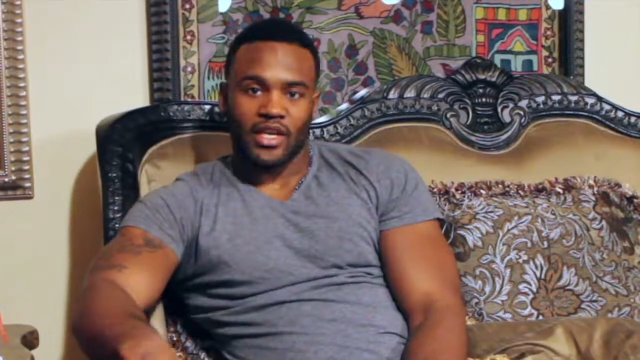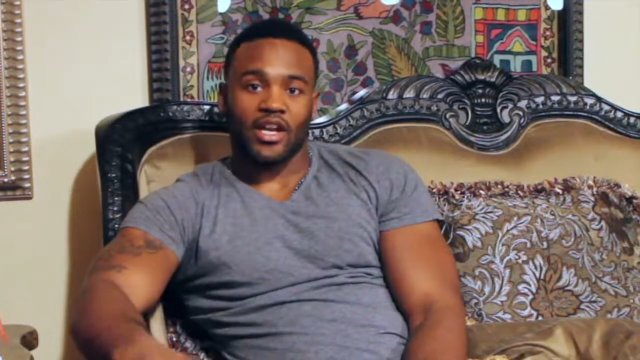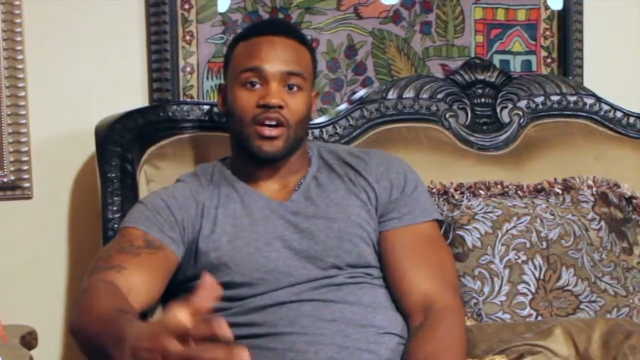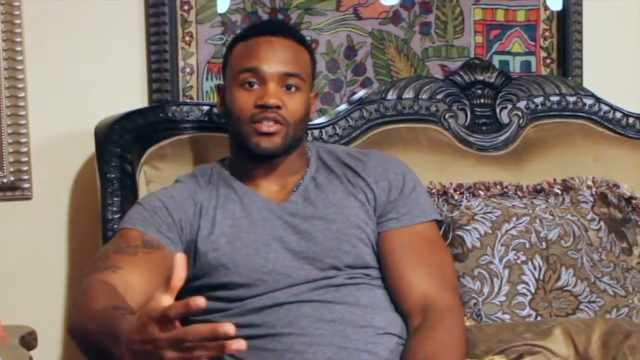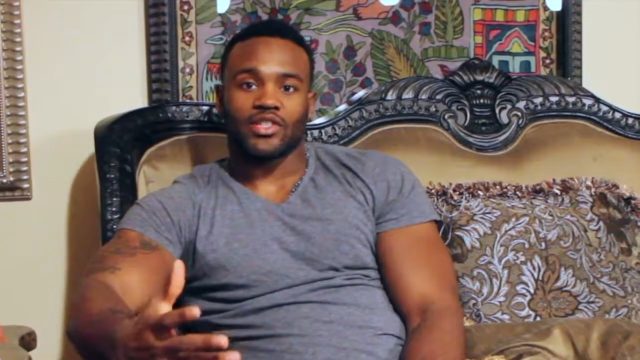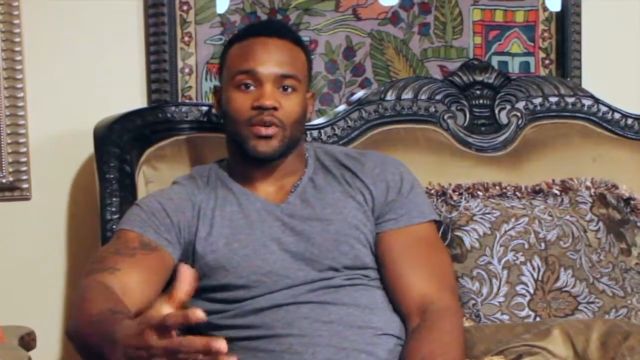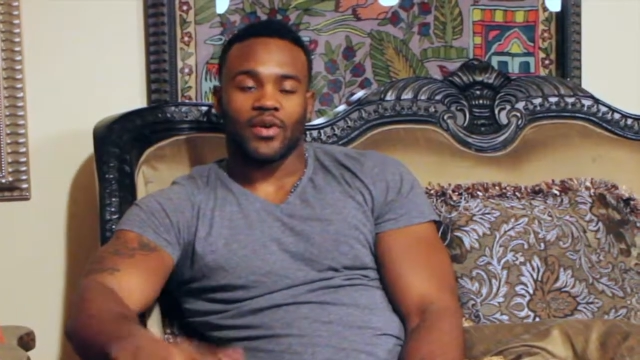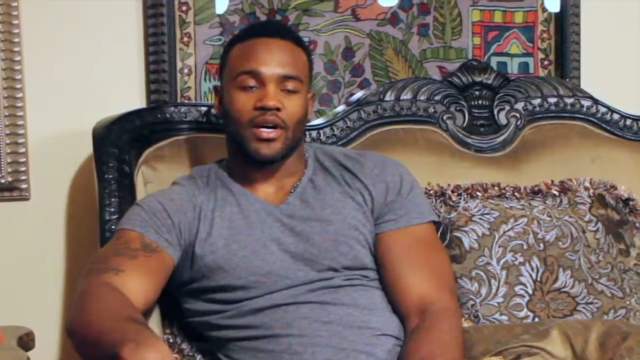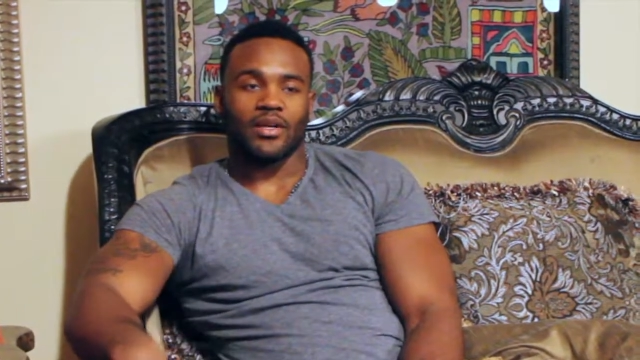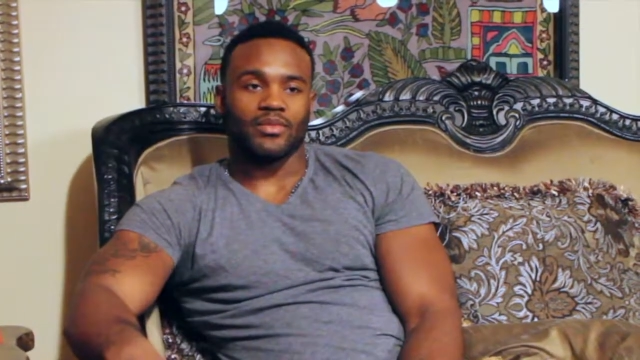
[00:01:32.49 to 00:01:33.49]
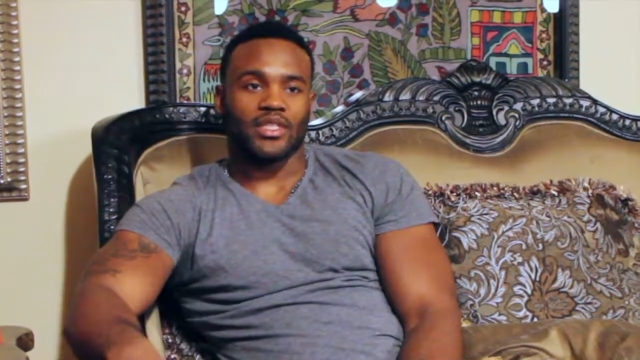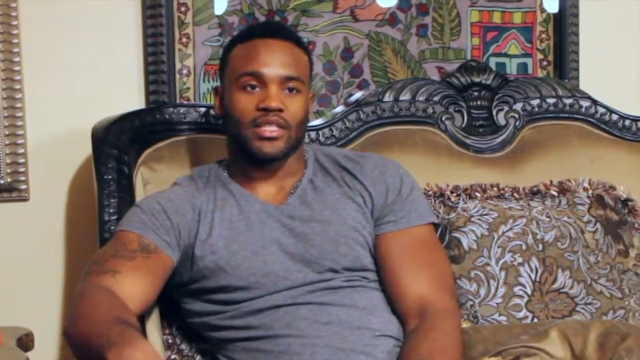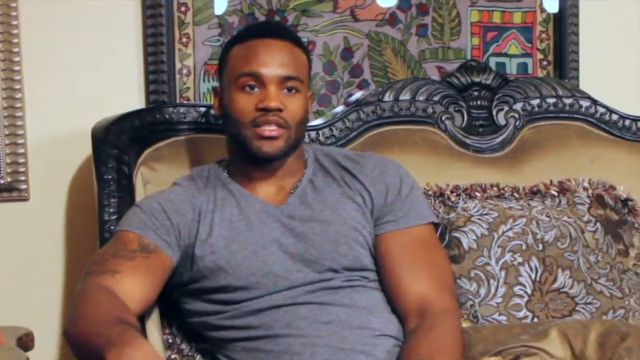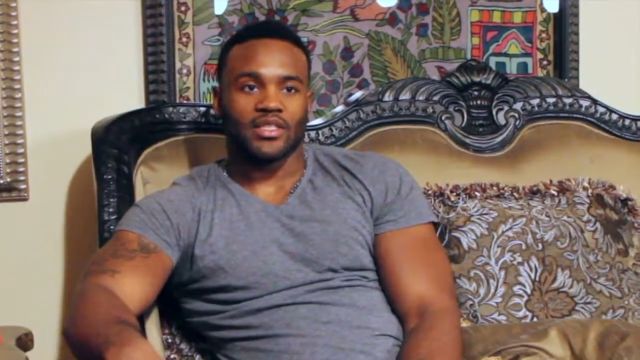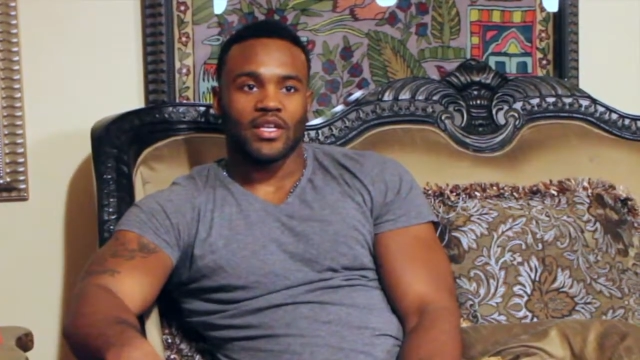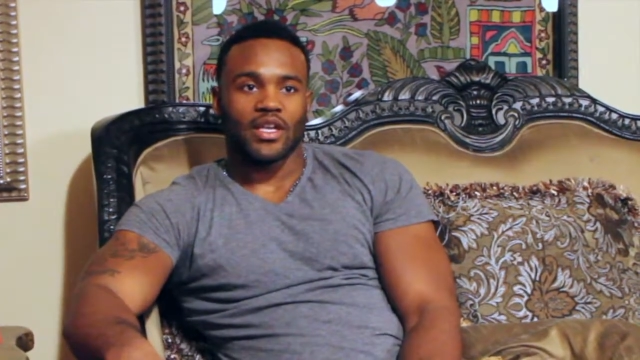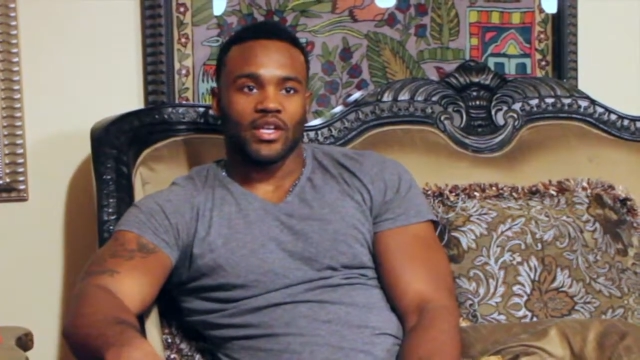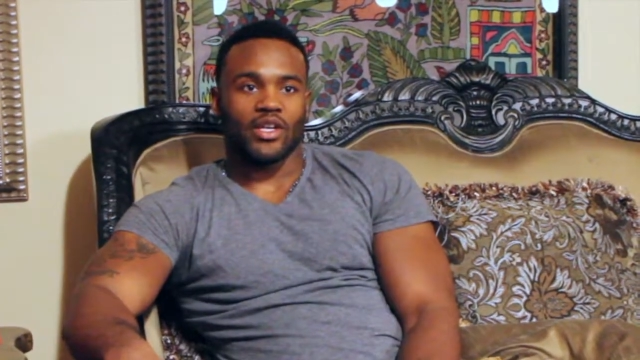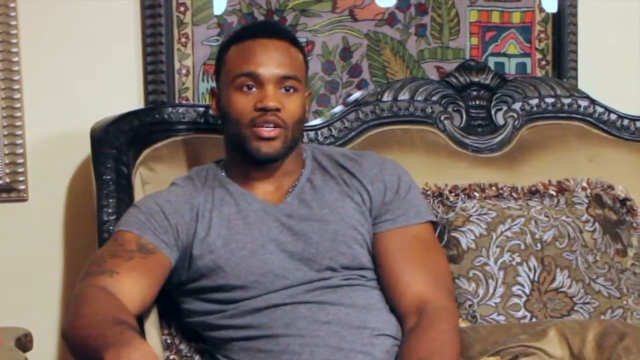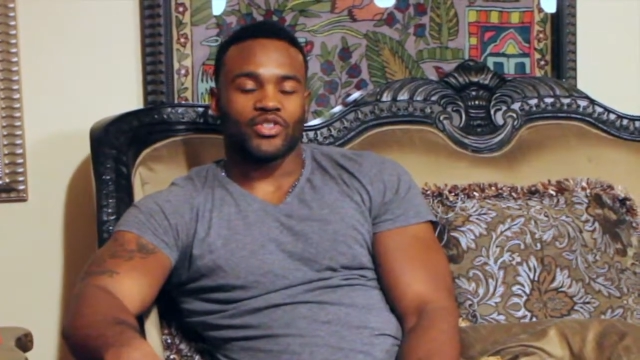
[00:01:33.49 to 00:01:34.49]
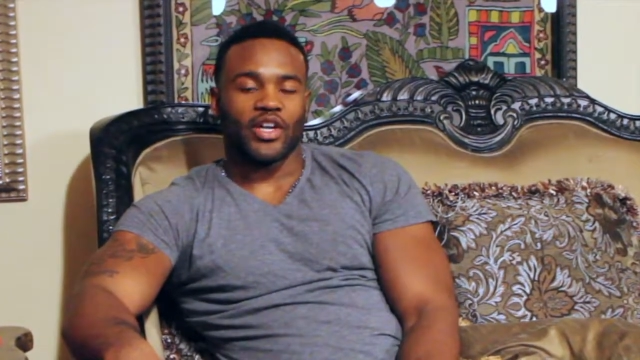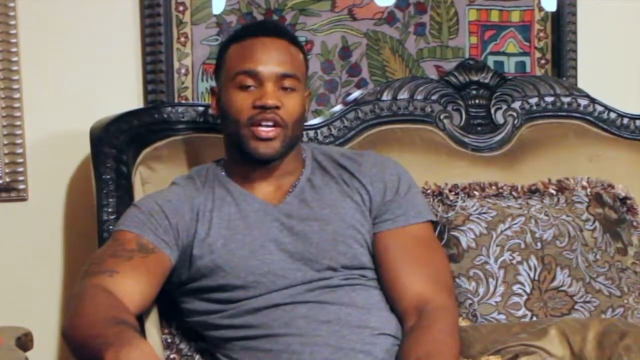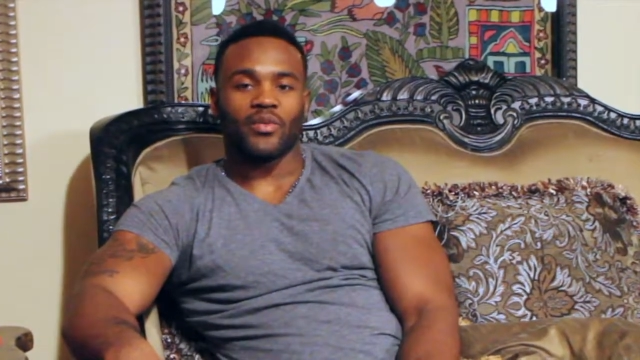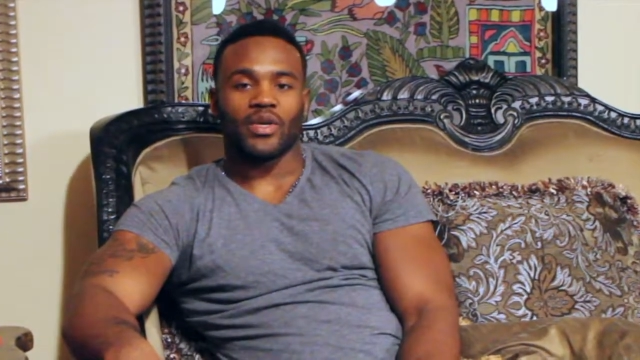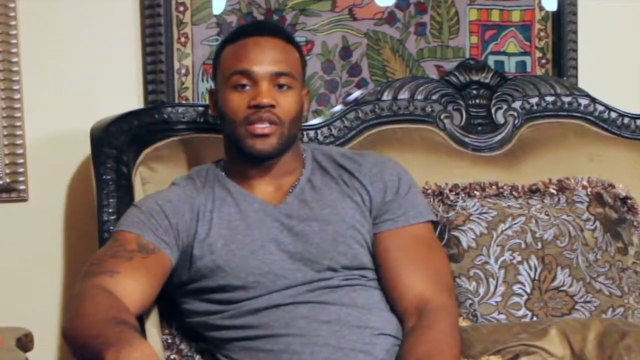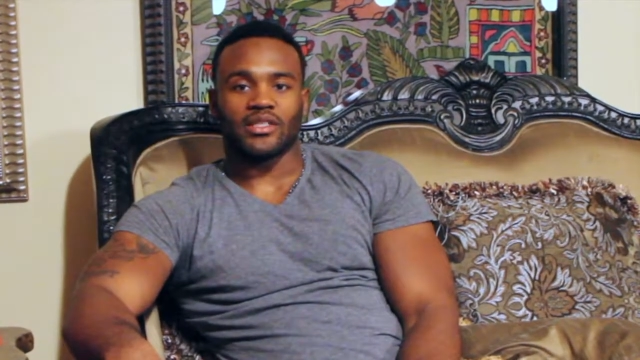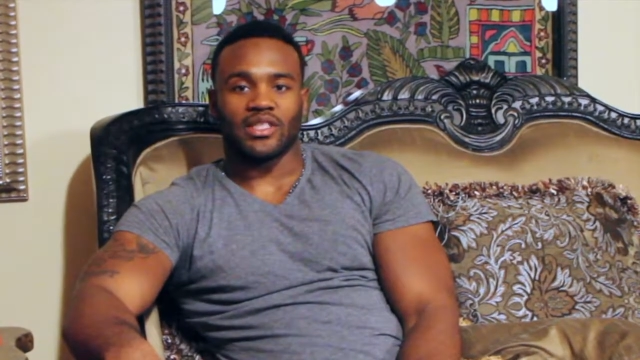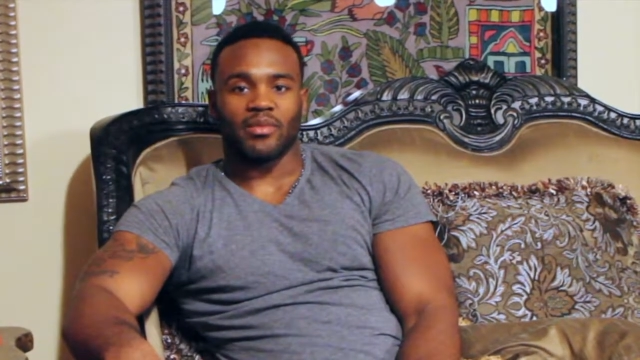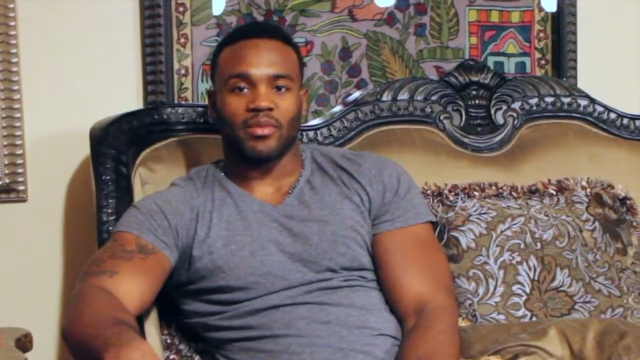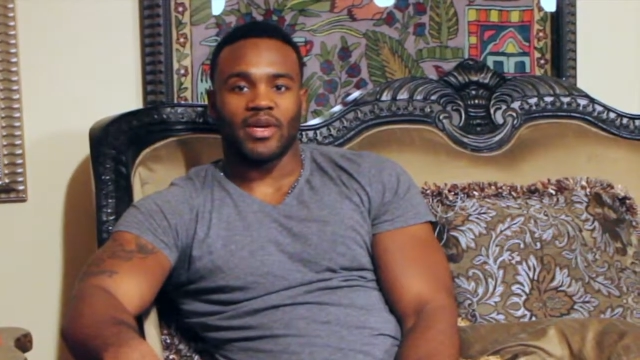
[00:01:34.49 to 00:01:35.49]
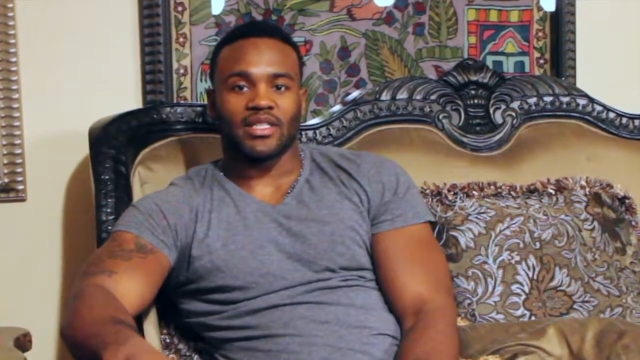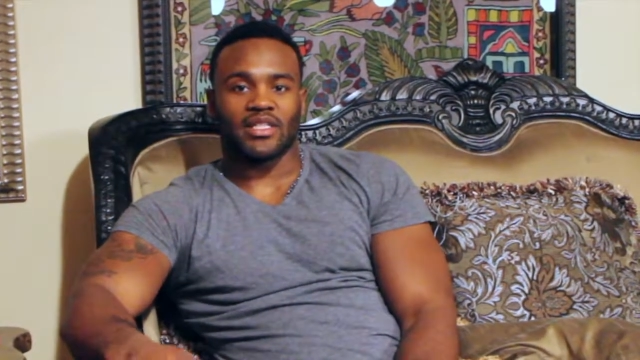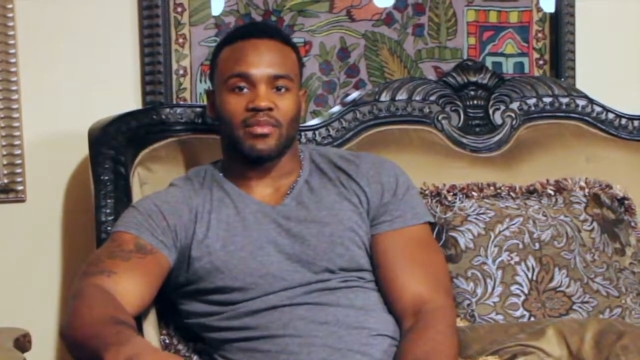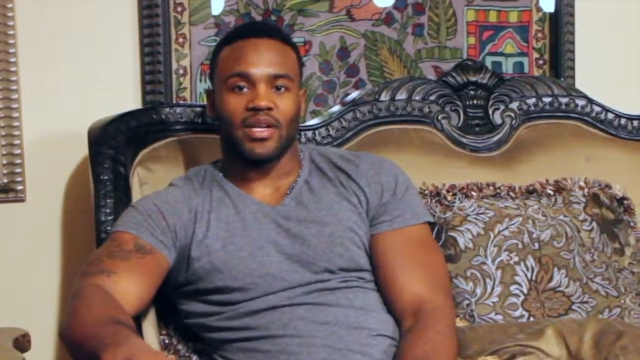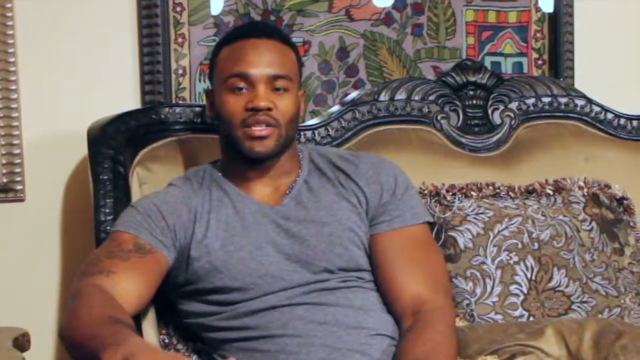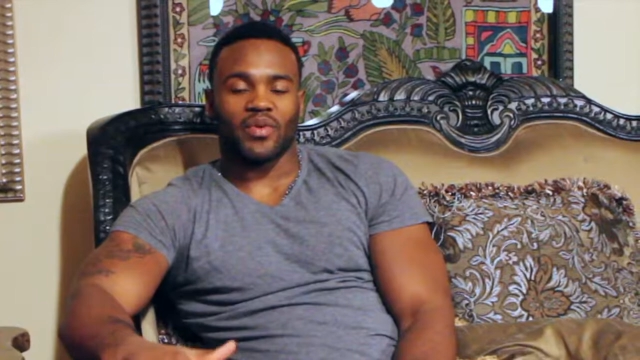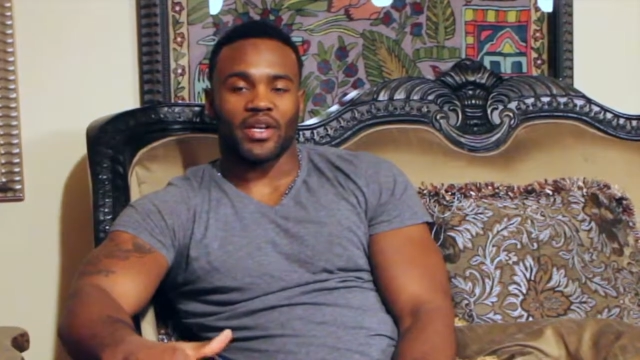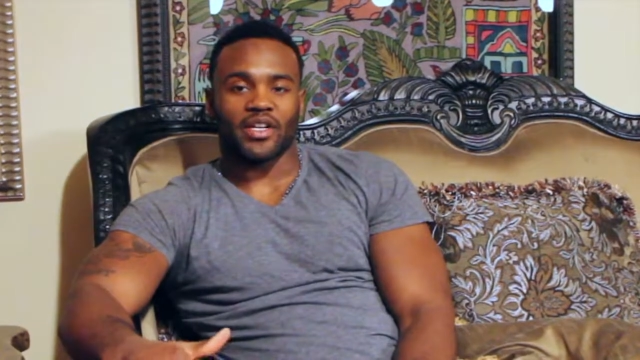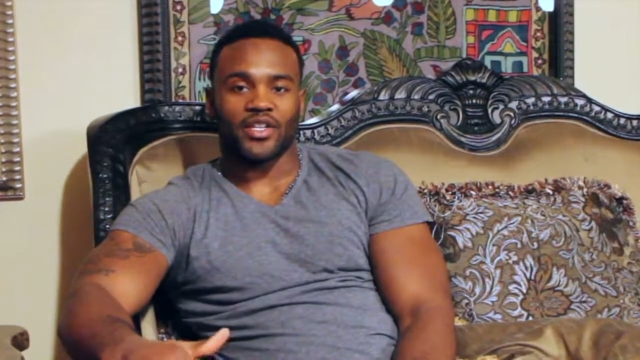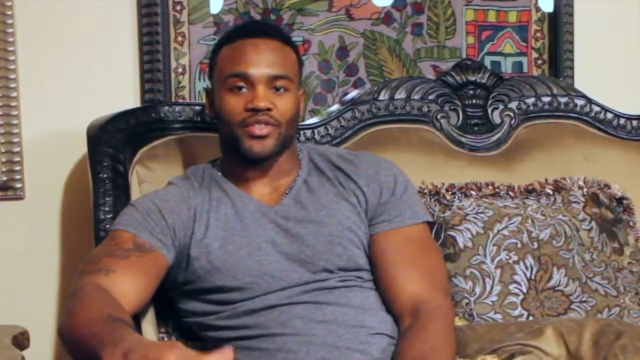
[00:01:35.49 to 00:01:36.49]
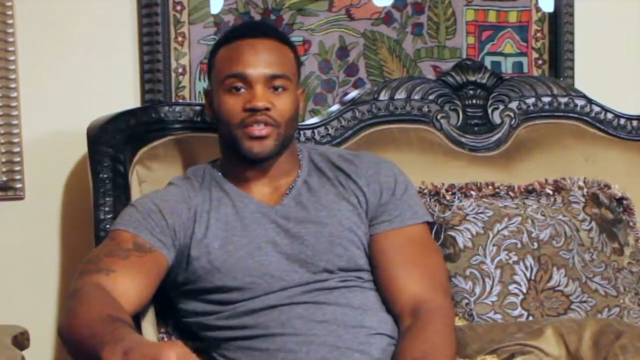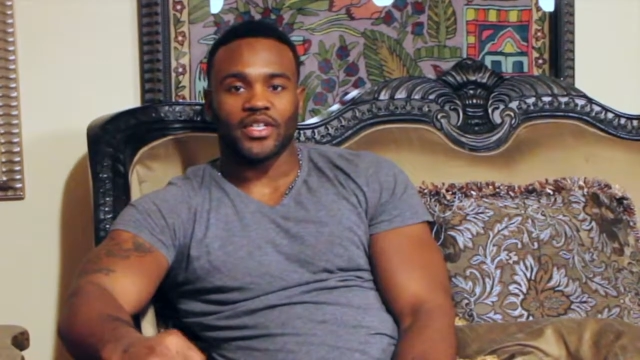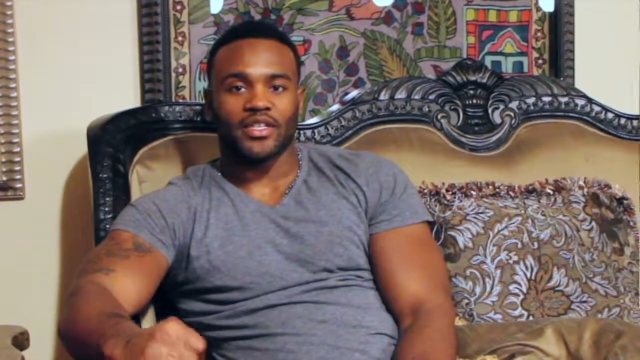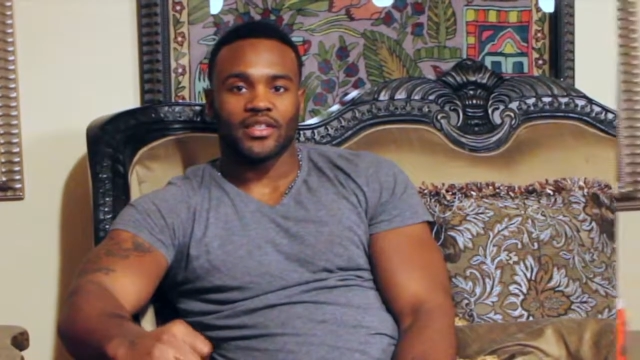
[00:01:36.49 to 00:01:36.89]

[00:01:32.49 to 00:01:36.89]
And also training with some of the best of the best around the country.